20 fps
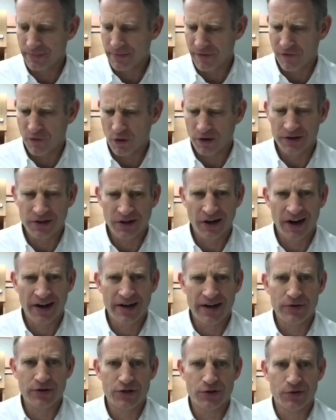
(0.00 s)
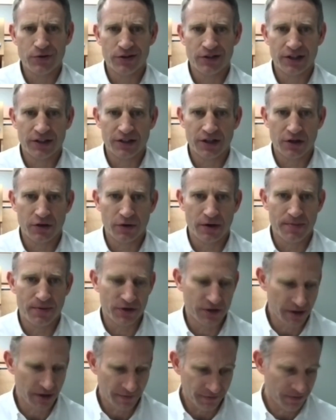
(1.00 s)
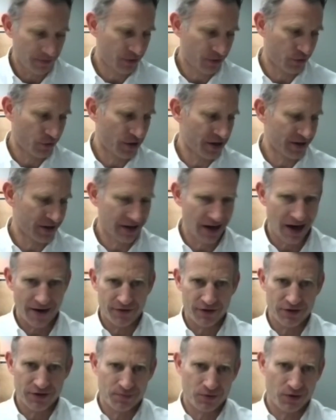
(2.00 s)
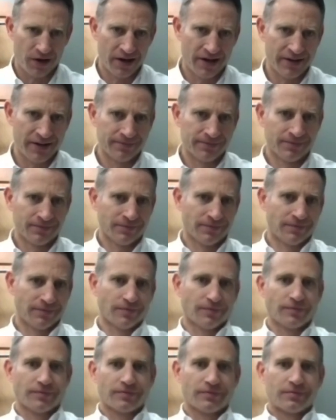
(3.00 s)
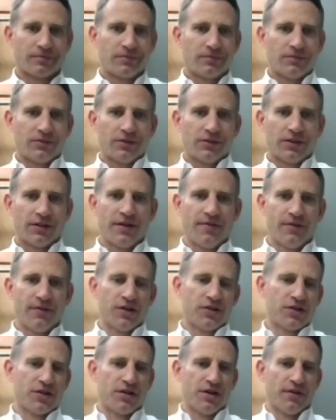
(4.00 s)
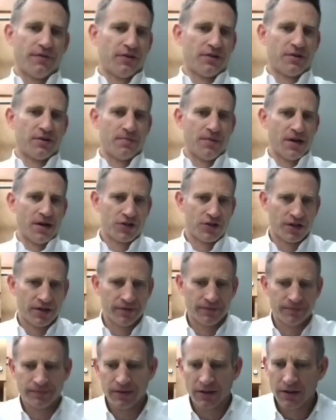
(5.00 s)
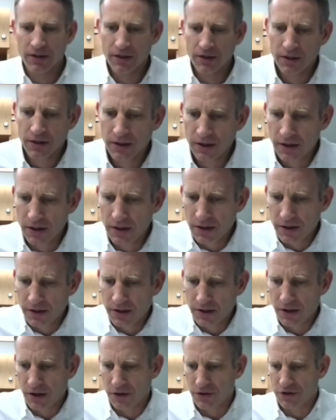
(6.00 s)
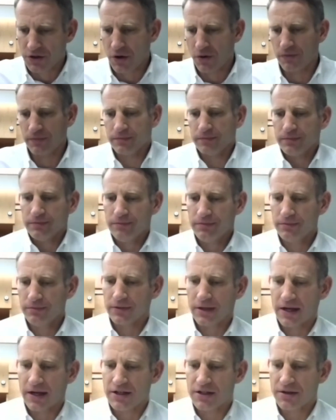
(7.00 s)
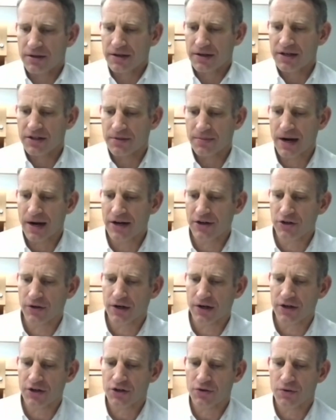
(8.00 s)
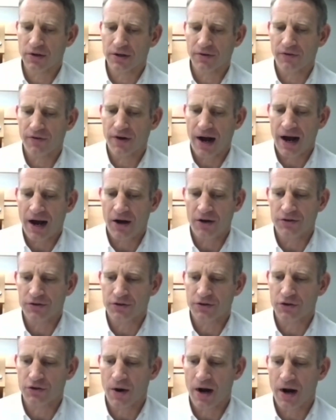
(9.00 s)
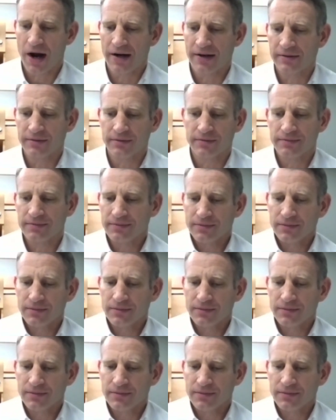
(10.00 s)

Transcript: Before tonight, he was shooting 63% three in conference play, giving us a different dimension. You know, so he's a major issue with the fouls. Juwan